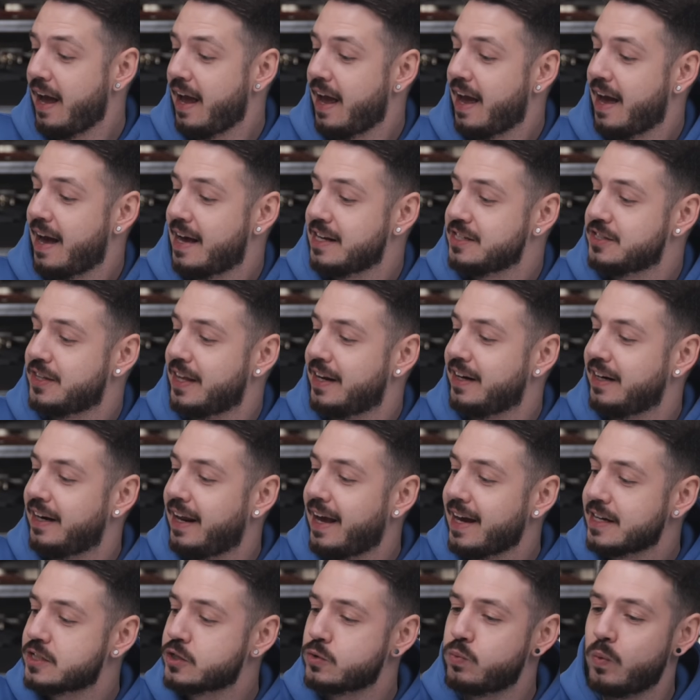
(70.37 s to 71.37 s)
And the
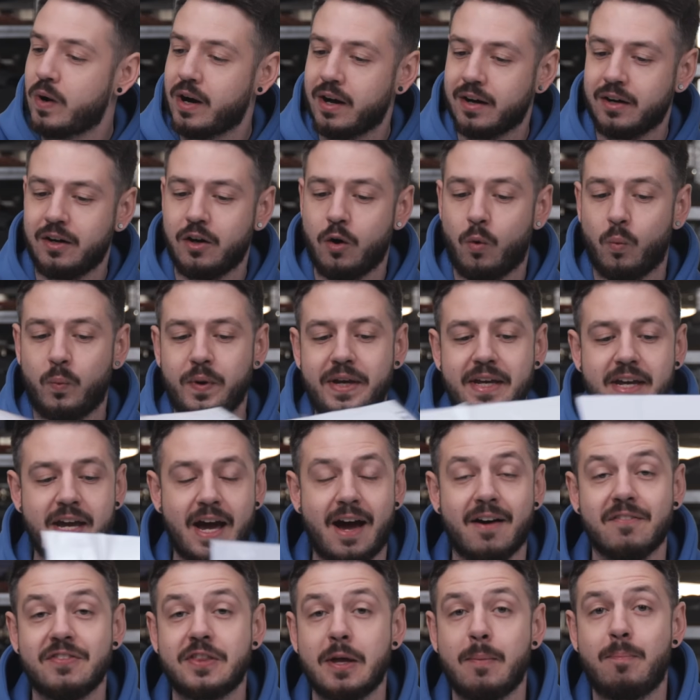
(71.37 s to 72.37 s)
next one, we
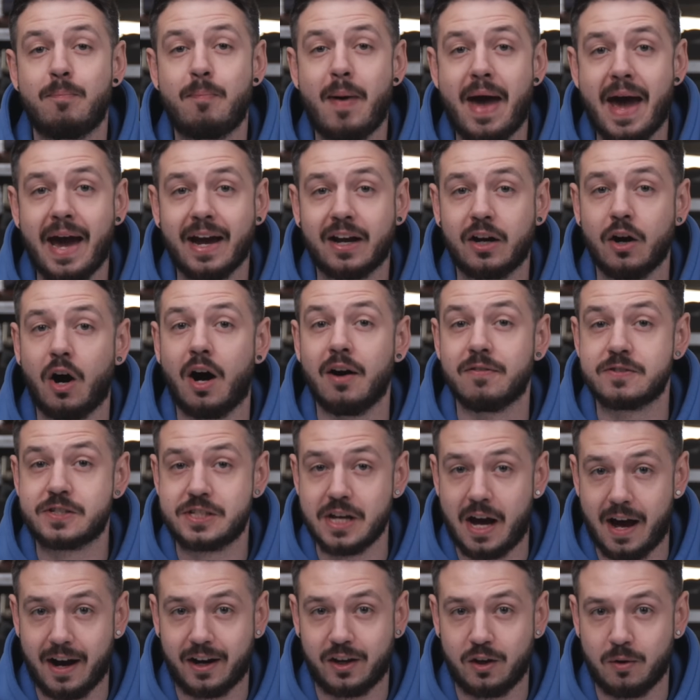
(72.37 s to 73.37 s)
have the pack of
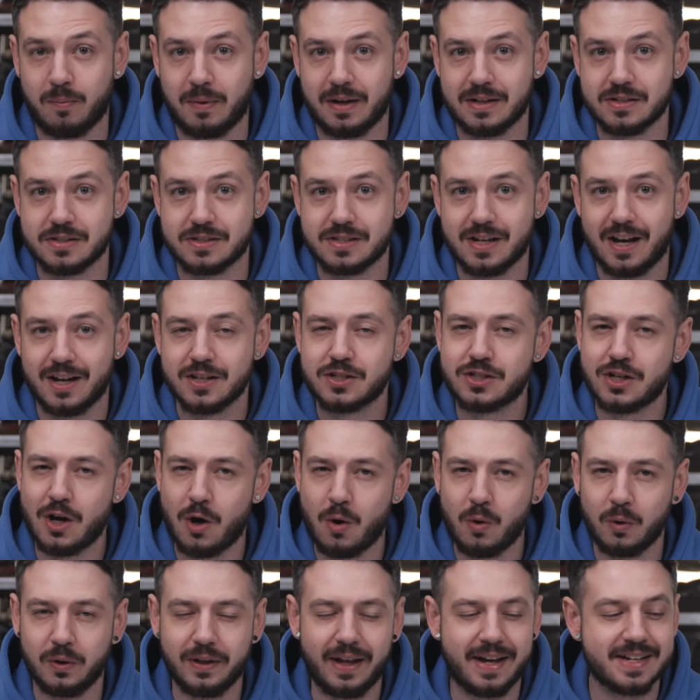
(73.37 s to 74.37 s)
documents.
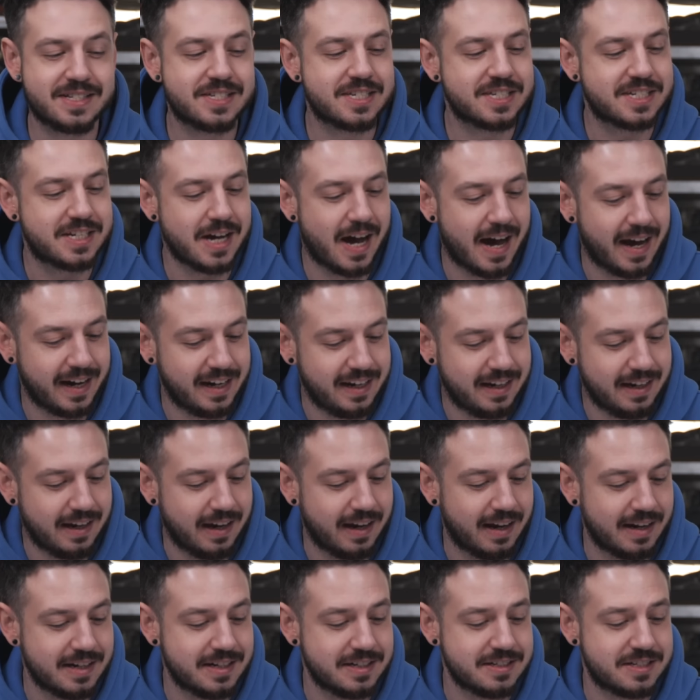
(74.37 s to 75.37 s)
So let's study
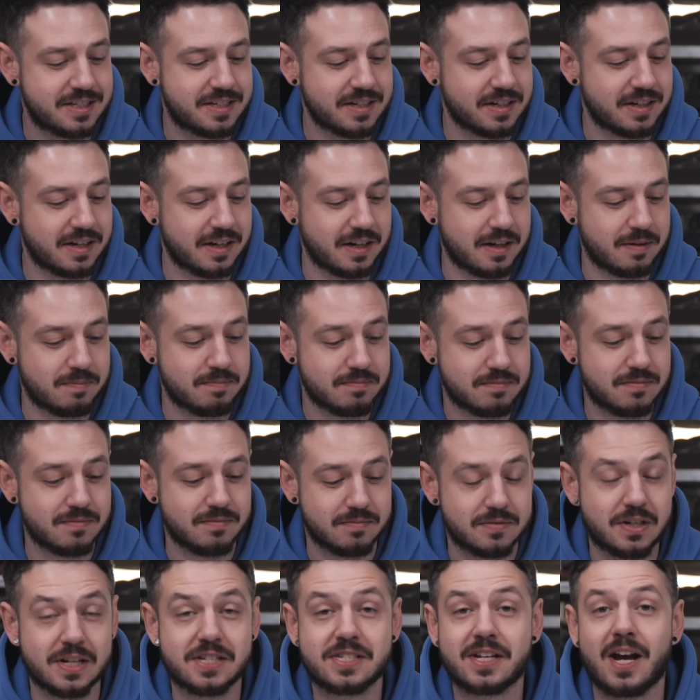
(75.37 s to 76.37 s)
and uh,
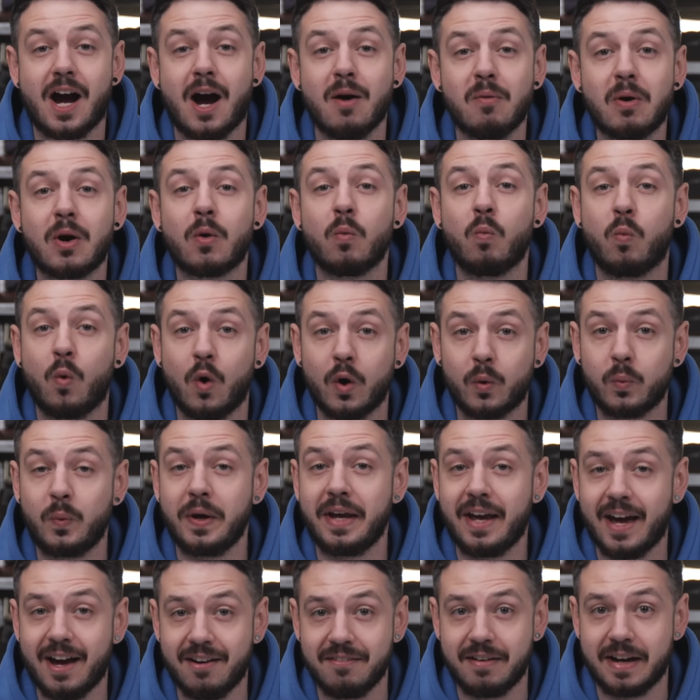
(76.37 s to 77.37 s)
discover what
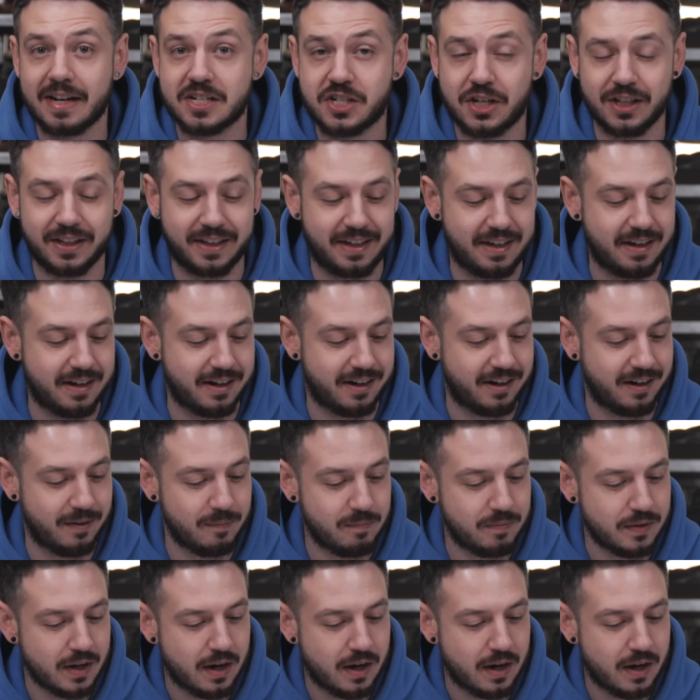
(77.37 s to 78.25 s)
we have actually here.